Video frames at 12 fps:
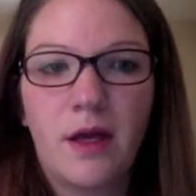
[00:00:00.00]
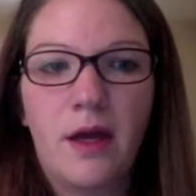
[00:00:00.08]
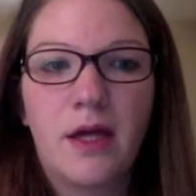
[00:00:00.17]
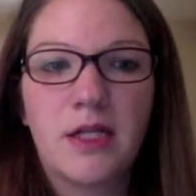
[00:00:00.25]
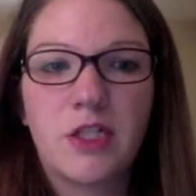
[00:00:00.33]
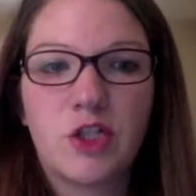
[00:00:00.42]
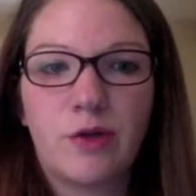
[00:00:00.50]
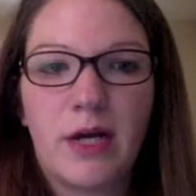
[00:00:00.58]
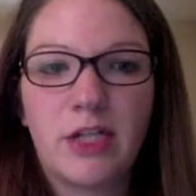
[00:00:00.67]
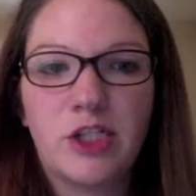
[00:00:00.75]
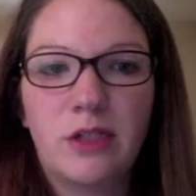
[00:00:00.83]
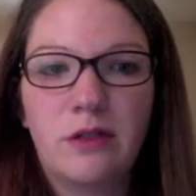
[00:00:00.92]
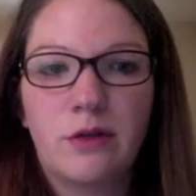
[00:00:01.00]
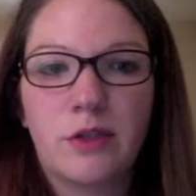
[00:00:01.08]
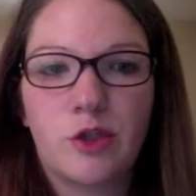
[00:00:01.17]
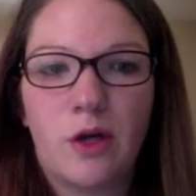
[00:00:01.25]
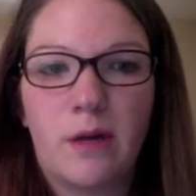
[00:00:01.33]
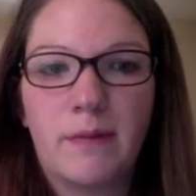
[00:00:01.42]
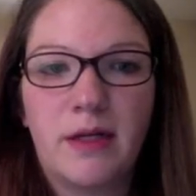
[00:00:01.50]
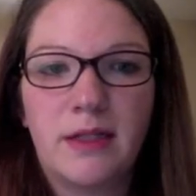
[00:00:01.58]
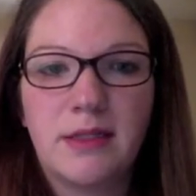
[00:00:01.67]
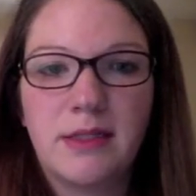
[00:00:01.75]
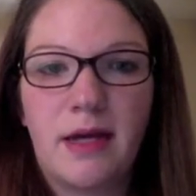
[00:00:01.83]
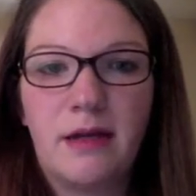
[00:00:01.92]
scratching or trauma
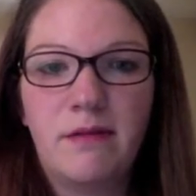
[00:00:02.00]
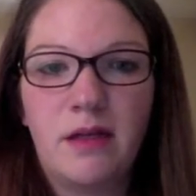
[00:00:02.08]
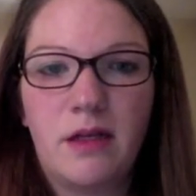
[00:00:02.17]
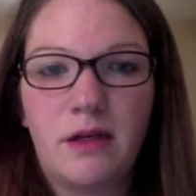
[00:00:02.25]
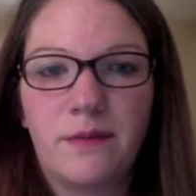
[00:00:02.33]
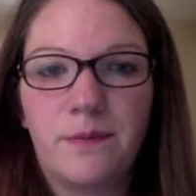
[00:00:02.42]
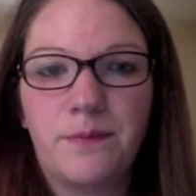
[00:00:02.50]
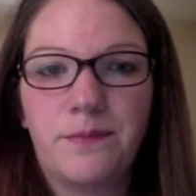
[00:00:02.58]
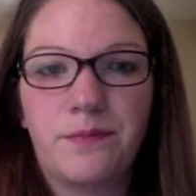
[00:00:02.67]
inside of the ear,